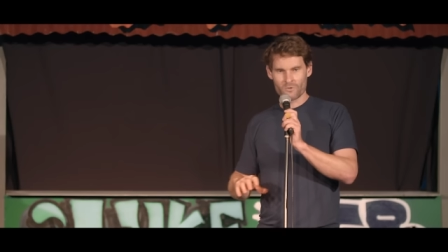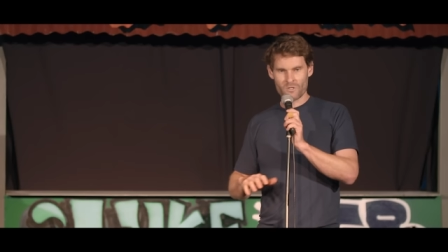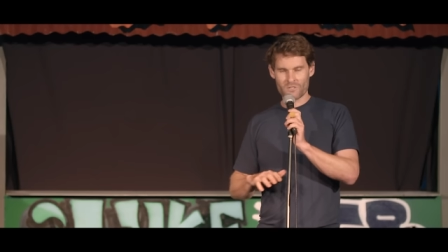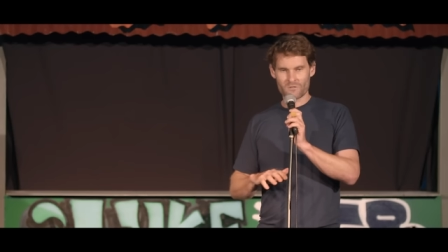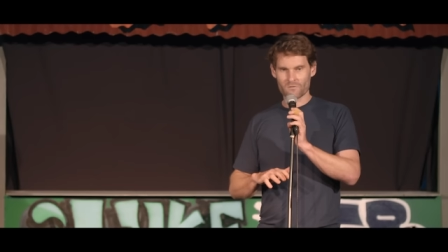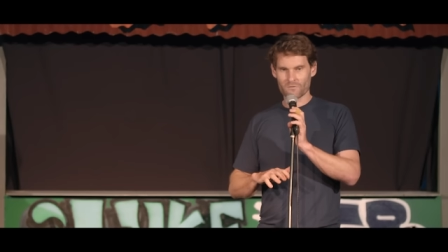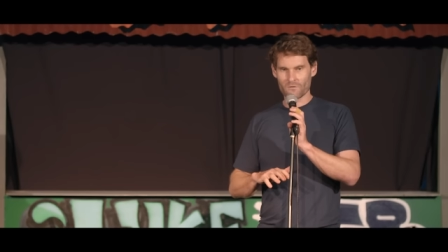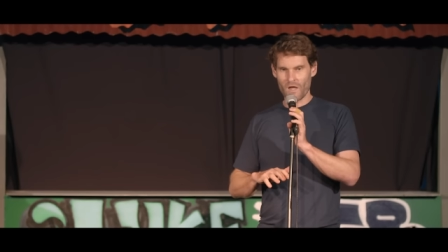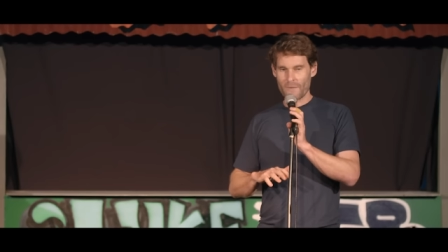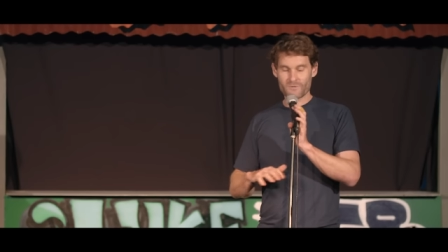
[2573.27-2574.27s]
just
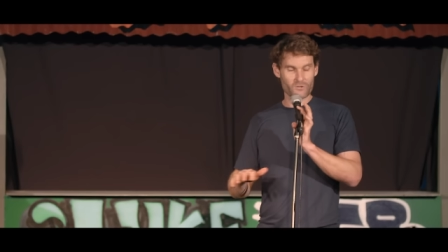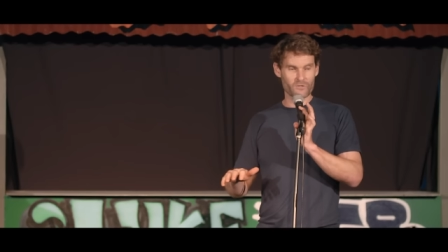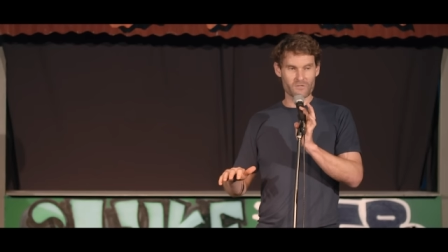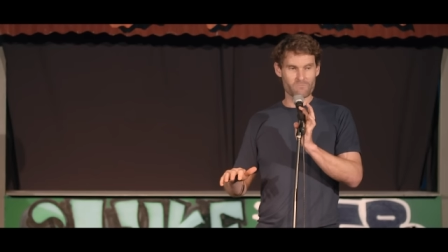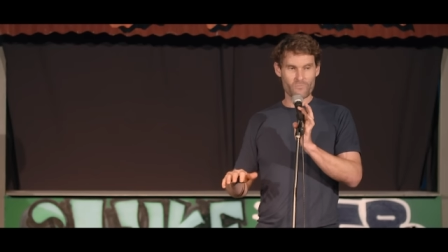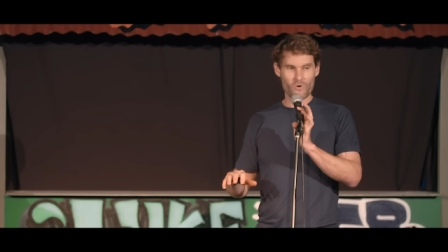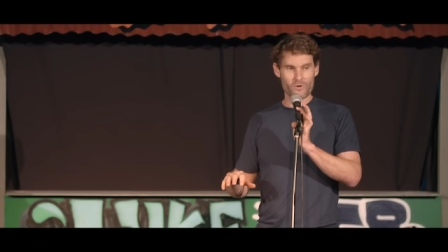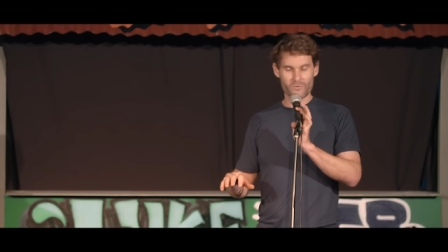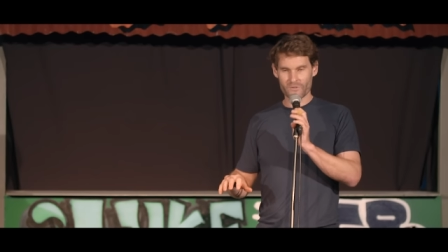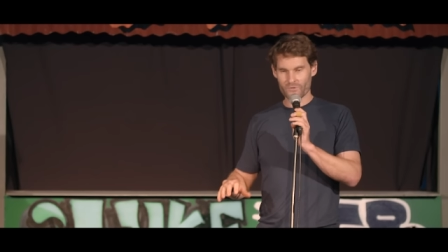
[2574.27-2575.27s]
absolutely
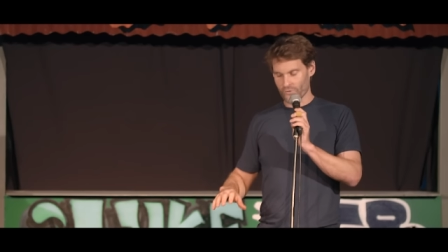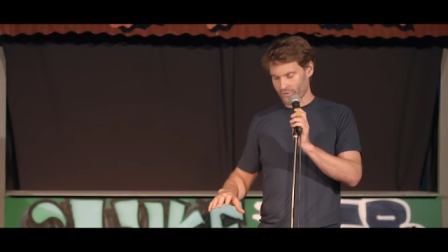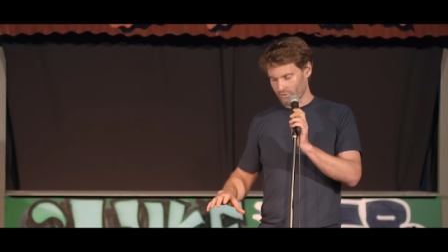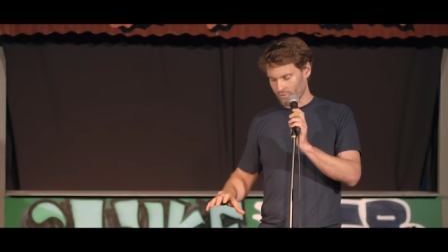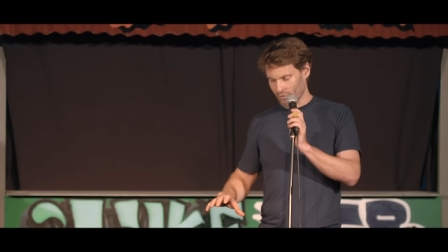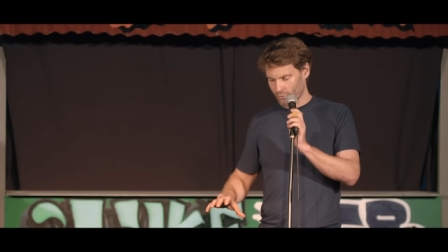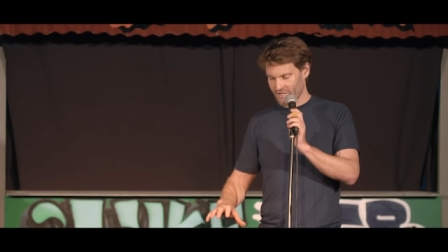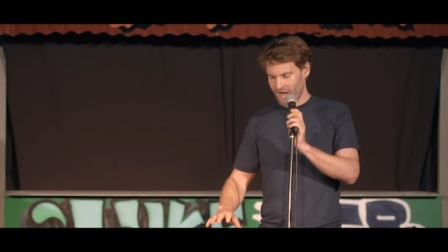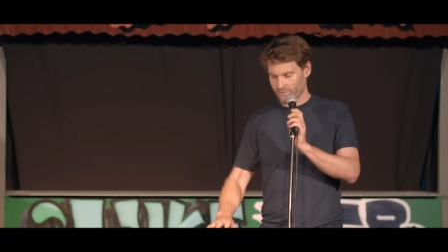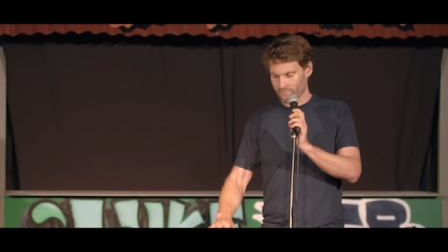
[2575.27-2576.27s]
murdering the joint. I, I looked
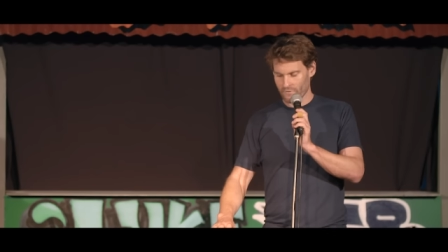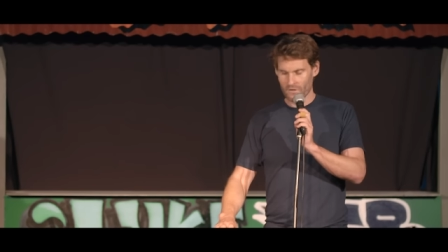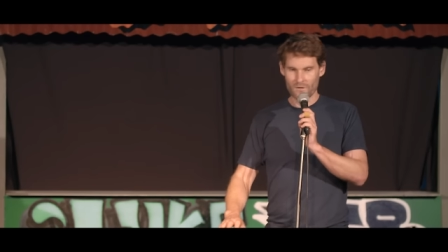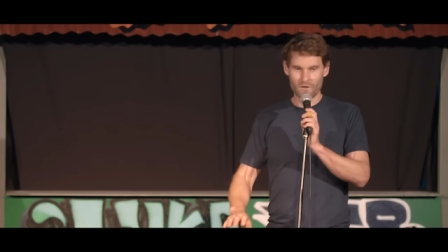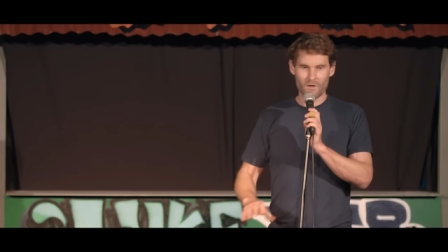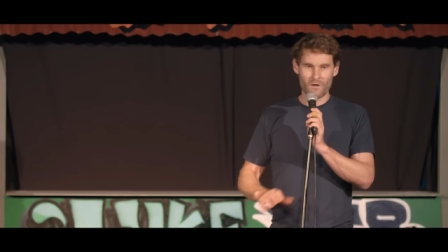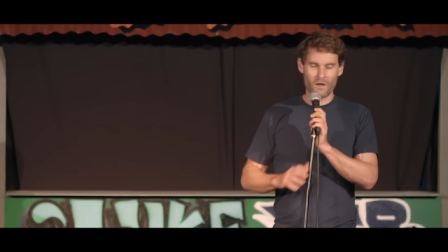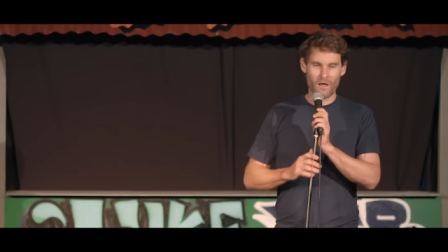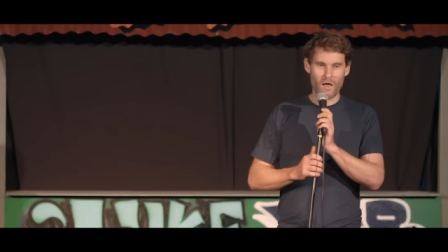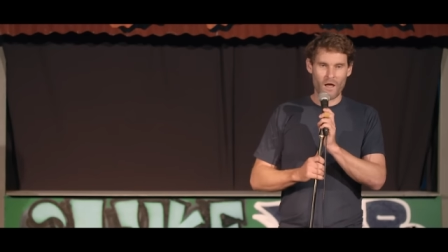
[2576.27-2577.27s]
down
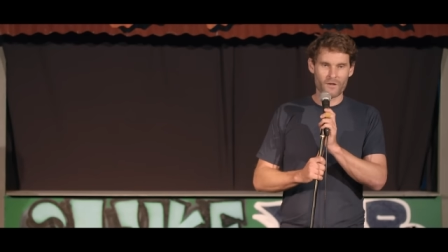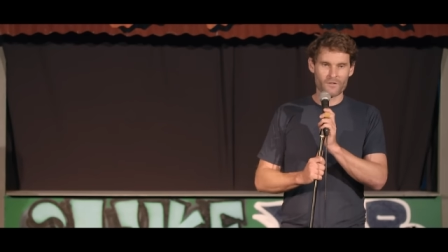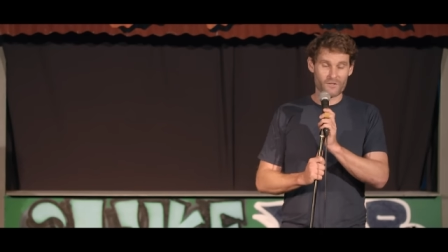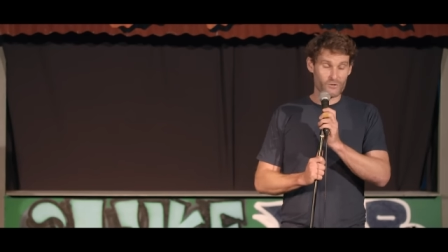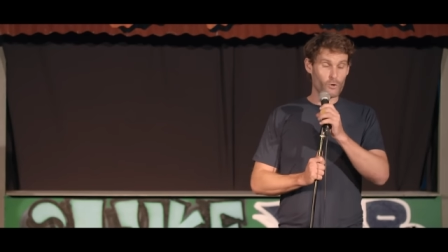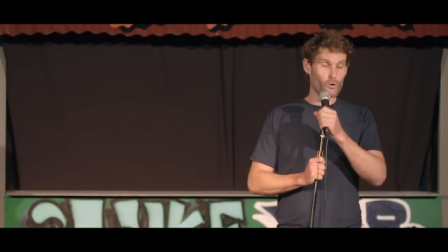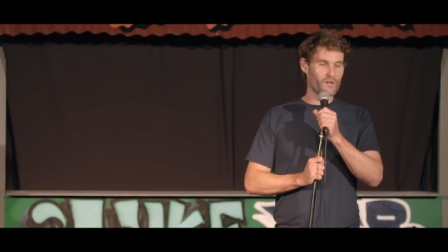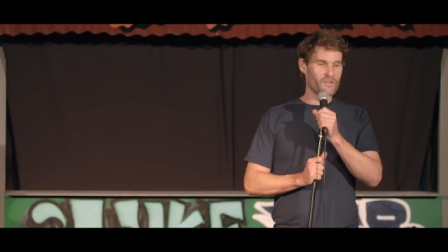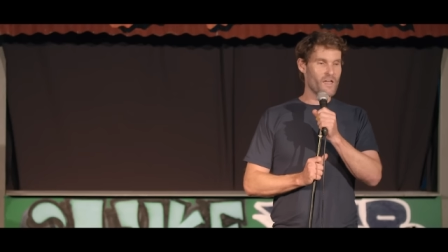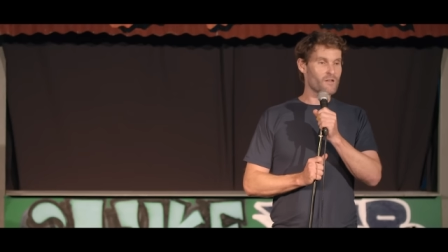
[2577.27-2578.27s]
under the door
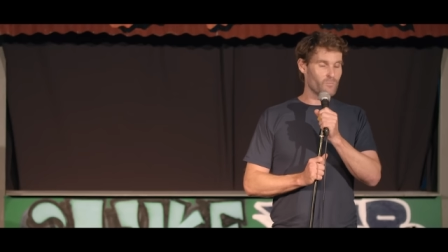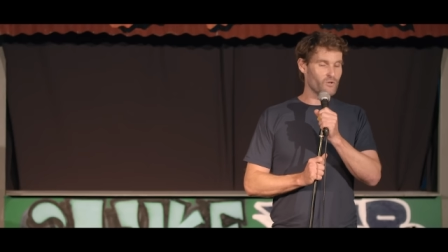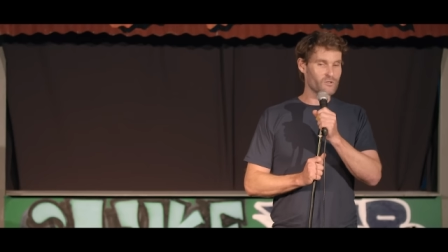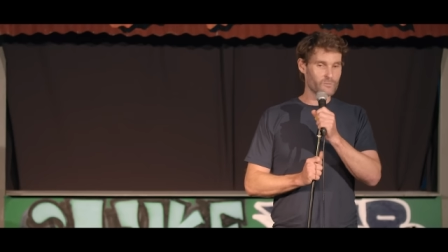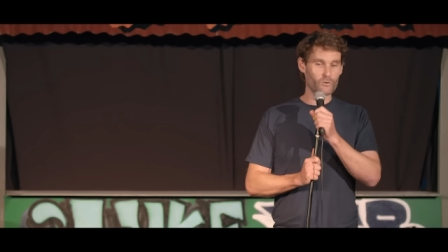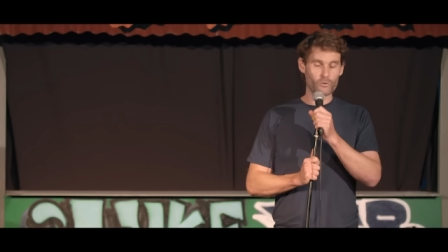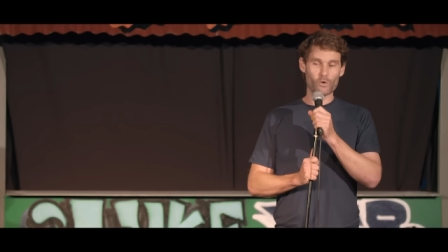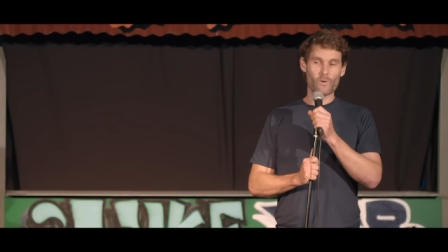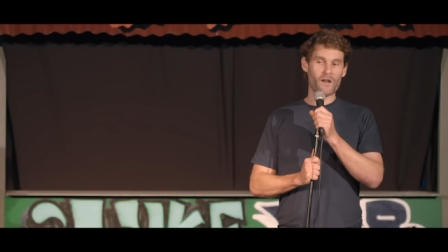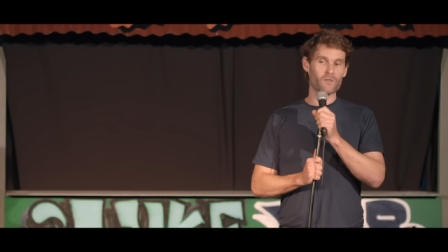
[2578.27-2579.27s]
that they hadn't bothered to build
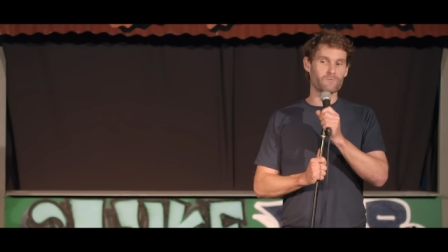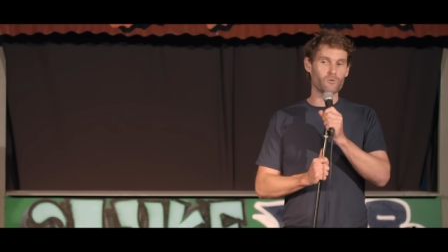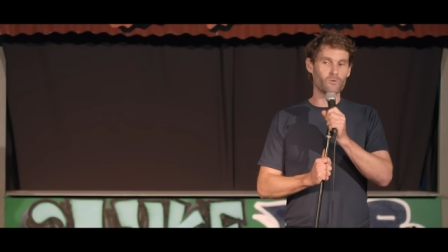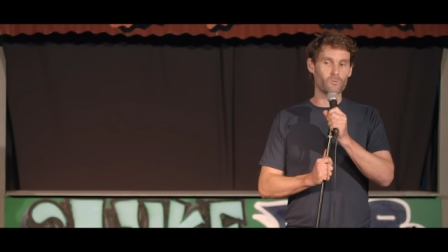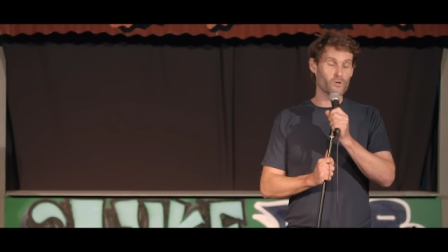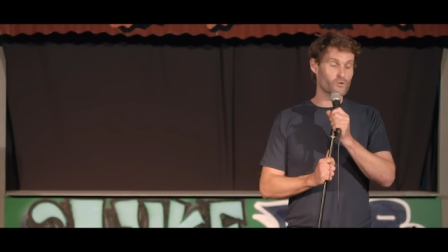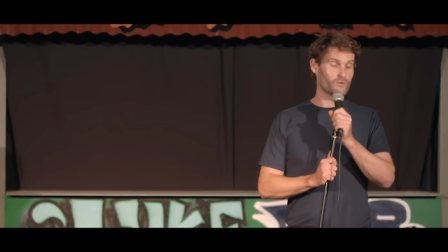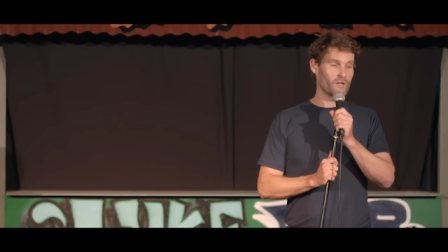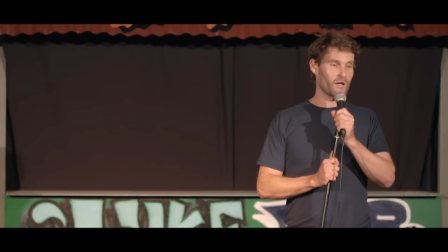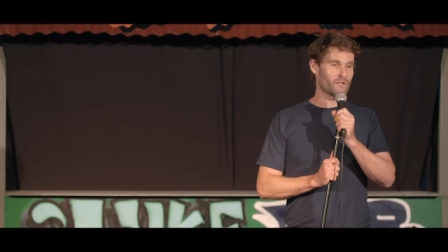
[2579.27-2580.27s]
all the way to the floor. Why
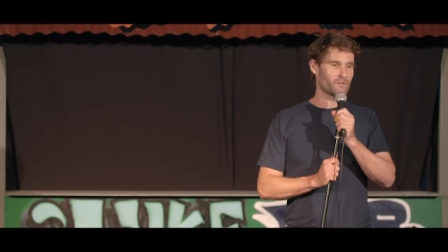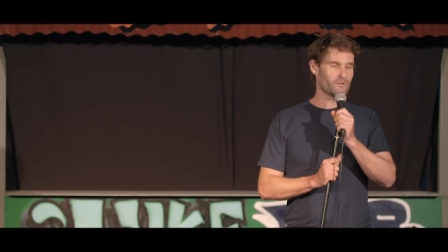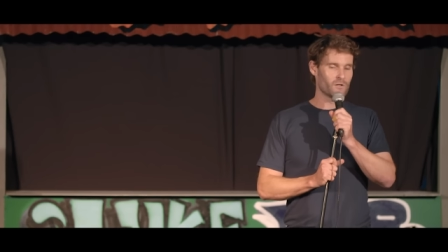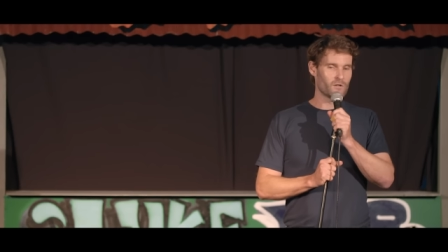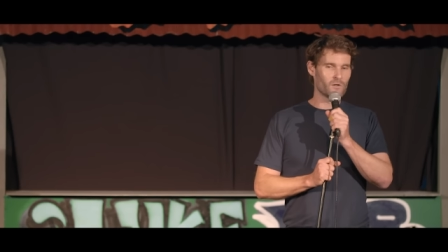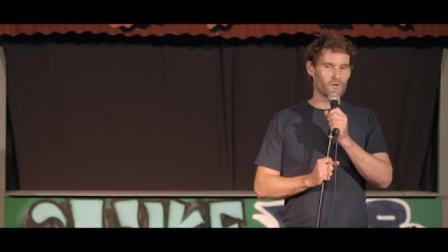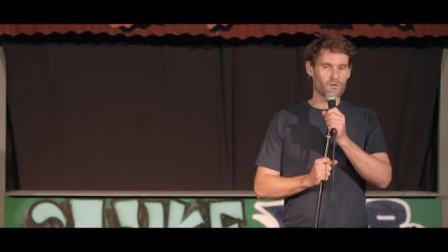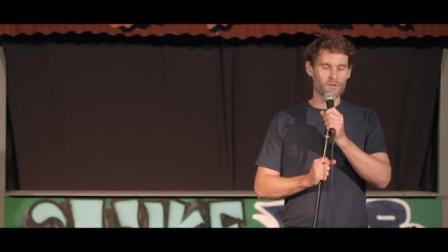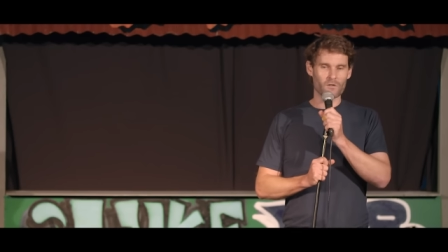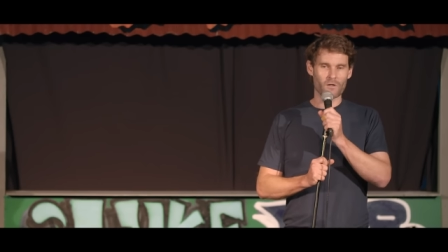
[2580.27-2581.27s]
should they?
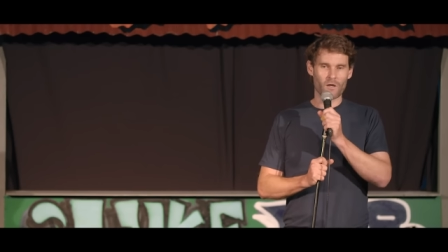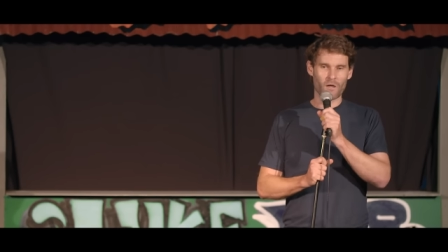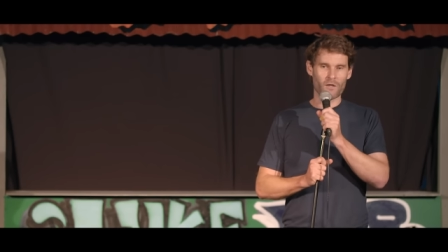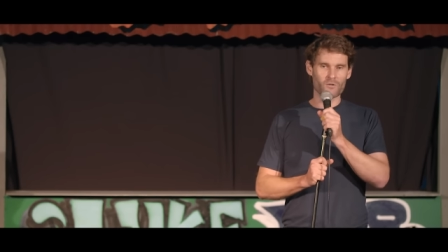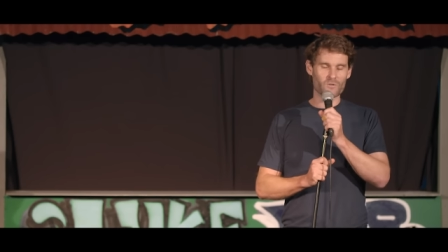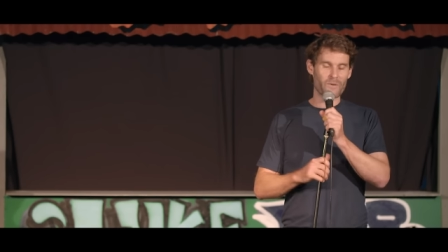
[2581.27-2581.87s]
And there was a